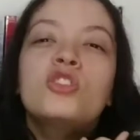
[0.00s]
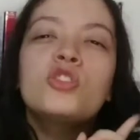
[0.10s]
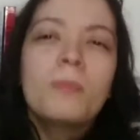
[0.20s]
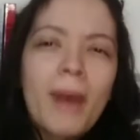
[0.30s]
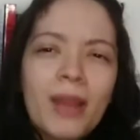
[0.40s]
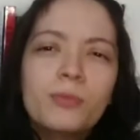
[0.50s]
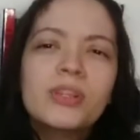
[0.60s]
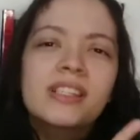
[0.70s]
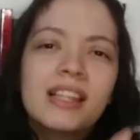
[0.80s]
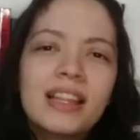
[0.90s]
To my
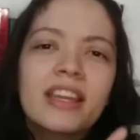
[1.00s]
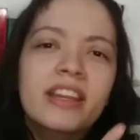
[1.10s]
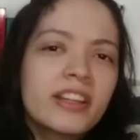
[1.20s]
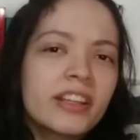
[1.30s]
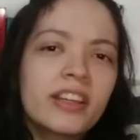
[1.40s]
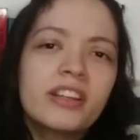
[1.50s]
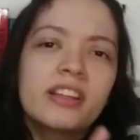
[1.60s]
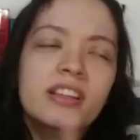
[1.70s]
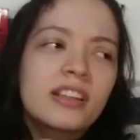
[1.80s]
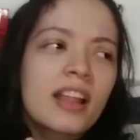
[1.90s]
Brazilian
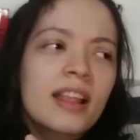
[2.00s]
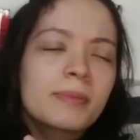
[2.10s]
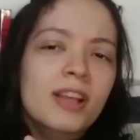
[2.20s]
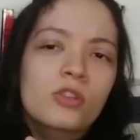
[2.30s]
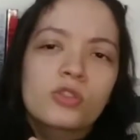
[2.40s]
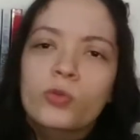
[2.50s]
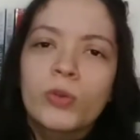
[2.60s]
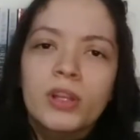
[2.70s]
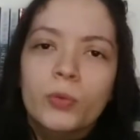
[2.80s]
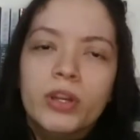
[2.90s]
ear, the name sounds really